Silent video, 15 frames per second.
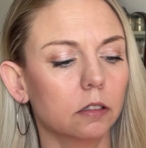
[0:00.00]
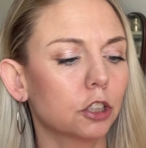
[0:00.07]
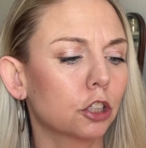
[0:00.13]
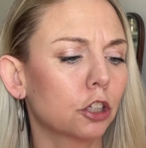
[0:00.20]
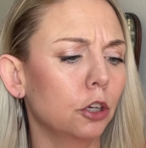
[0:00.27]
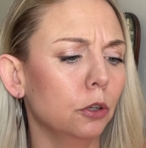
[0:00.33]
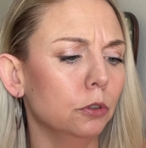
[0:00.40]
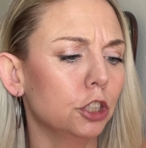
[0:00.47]

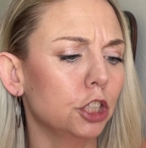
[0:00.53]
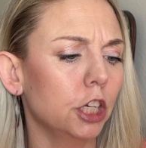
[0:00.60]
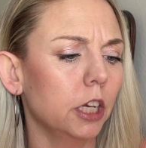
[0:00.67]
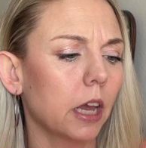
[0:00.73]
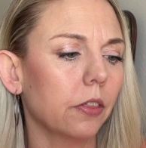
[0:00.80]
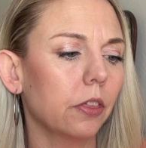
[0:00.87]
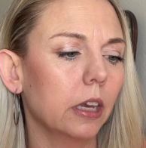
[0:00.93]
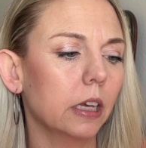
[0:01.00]
Scoonchy,
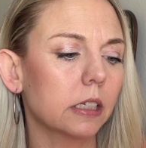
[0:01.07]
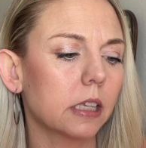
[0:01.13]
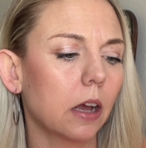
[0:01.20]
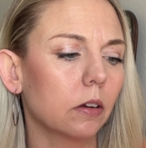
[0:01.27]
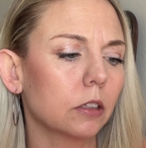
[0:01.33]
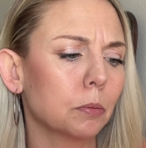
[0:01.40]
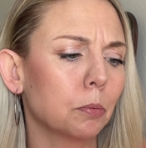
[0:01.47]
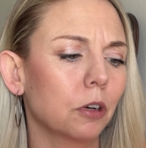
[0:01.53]
I think is how
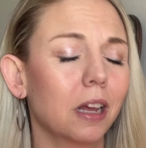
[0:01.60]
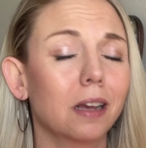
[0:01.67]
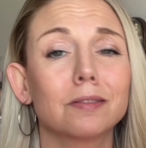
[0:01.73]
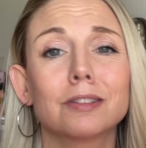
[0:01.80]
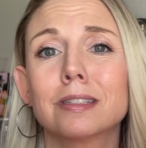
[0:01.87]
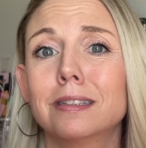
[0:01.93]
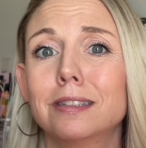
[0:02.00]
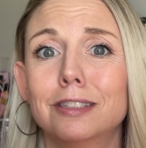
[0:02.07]
it's
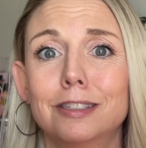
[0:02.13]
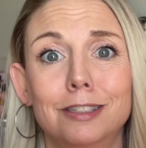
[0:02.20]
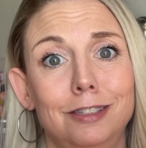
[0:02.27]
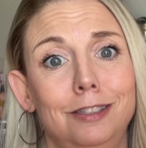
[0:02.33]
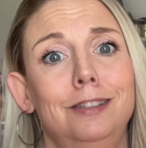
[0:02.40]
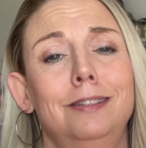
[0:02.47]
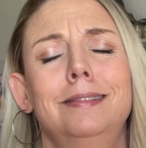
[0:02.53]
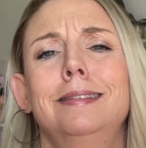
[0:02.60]
pronounced.
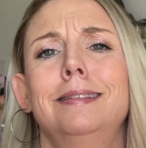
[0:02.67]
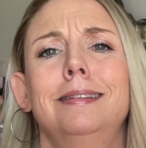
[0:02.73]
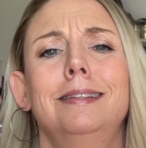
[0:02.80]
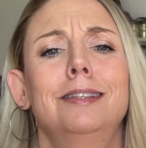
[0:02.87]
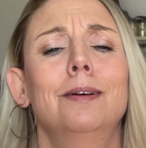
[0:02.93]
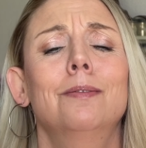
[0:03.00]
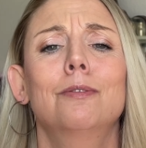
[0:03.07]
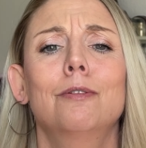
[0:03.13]

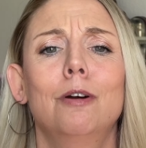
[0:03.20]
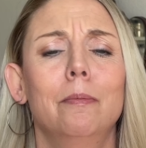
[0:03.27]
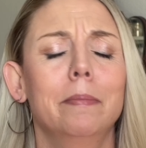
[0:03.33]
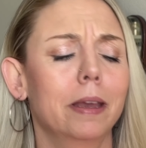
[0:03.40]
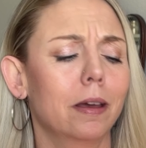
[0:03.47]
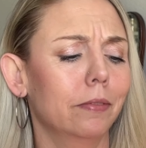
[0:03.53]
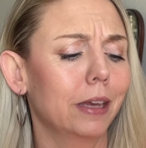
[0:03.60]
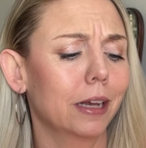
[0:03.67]
Don't quote me
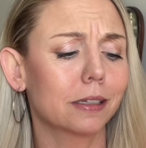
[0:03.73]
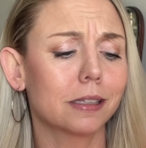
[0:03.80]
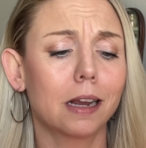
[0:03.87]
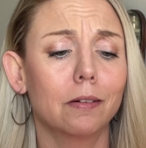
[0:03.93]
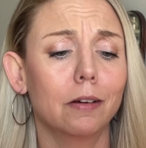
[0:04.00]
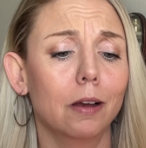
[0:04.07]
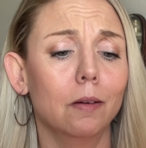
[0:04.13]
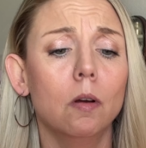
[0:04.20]
on that because I
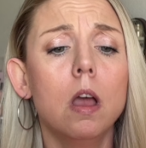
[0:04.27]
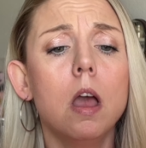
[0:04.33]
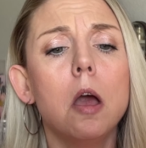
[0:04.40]
don't know.